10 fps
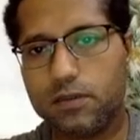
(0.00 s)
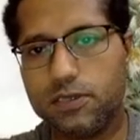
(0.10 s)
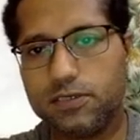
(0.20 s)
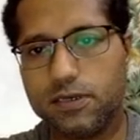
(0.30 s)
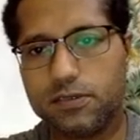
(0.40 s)

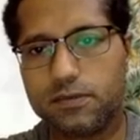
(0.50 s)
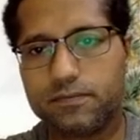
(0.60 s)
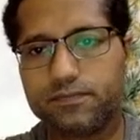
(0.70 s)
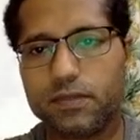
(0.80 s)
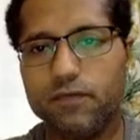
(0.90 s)
This is,
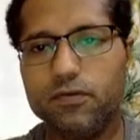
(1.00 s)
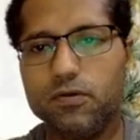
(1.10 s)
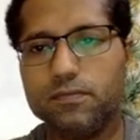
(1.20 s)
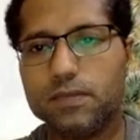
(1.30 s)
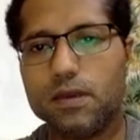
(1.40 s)
if
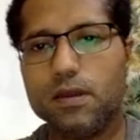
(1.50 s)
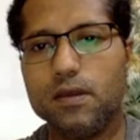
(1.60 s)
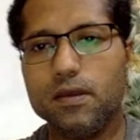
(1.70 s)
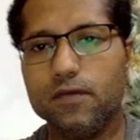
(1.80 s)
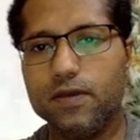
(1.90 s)
you
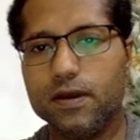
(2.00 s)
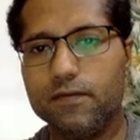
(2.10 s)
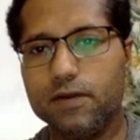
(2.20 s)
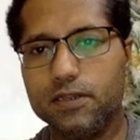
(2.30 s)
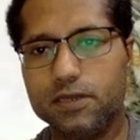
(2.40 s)

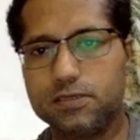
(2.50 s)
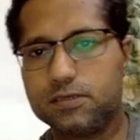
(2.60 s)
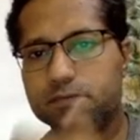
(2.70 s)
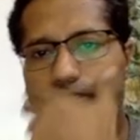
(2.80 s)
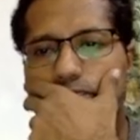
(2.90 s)
convert
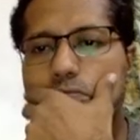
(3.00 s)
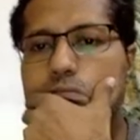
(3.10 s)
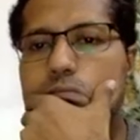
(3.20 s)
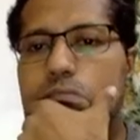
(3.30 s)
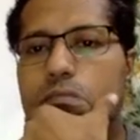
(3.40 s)
this
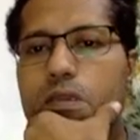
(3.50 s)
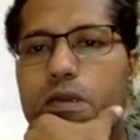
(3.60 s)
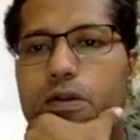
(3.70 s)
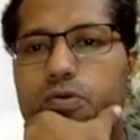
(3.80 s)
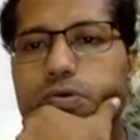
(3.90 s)

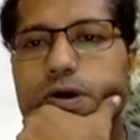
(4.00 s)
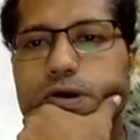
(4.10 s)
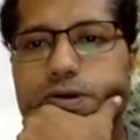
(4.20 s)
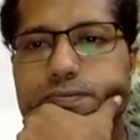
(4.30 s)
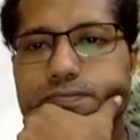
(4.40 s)
into
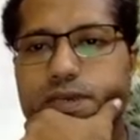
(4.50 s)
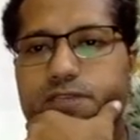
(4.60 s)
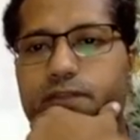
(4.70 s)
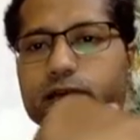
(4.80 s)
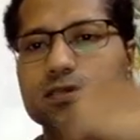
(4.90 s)
a mixed
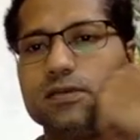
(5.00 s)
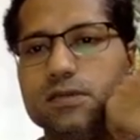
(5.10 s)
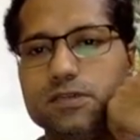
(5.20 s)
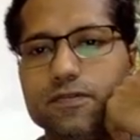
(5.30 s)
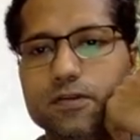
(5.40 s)
fraction,
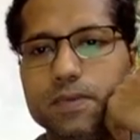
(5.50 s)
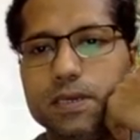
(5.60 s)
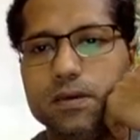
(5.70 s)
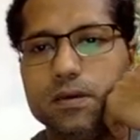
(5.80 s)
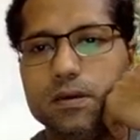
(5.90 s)
this will
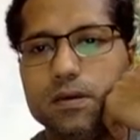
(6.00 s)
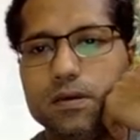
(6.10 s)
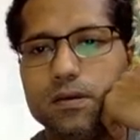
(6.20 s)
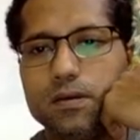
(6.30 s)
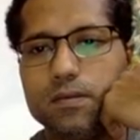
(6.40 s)
be
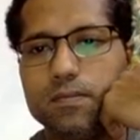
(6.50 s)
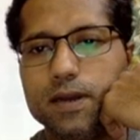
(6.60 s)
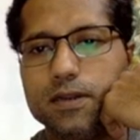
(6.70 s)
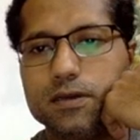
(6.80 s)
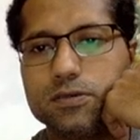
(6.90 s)

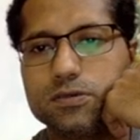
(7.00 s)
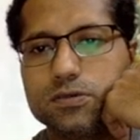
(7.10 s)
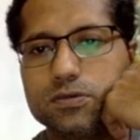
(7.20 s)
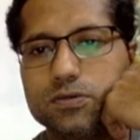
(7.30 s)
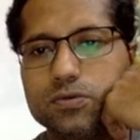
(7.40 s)

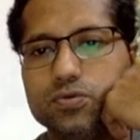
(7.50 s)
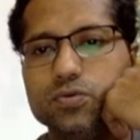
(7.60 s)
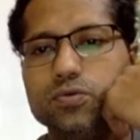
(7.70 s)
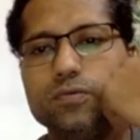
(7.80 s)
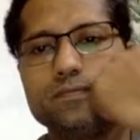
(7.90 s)
minus
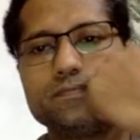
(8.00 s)
2